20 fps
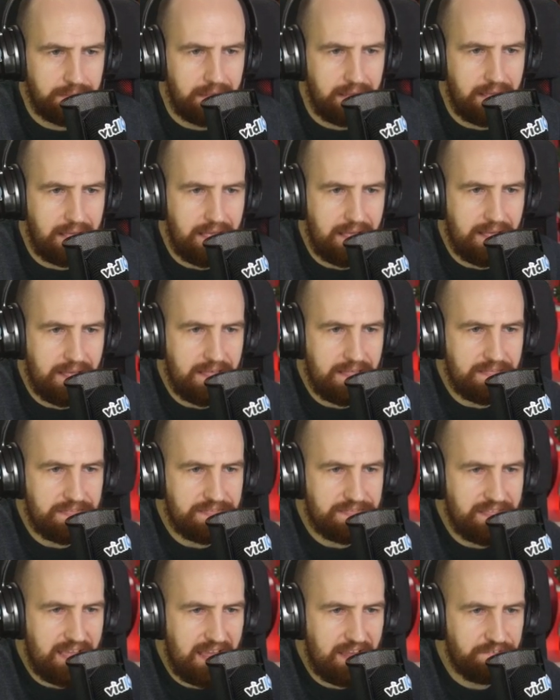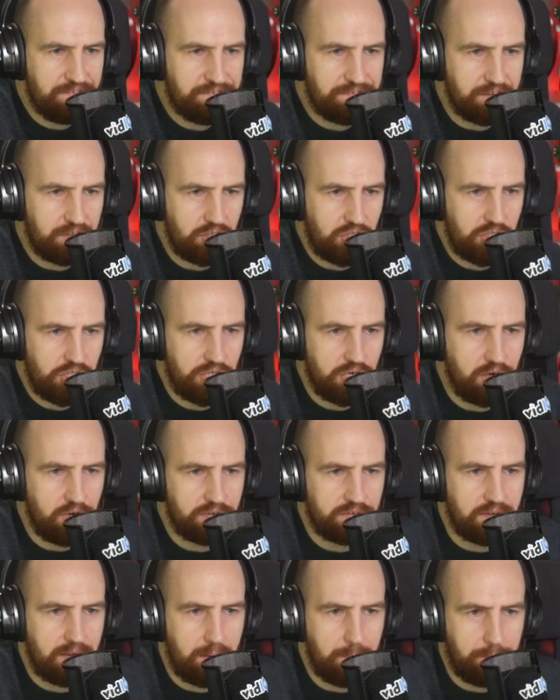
uh, Deft Shot,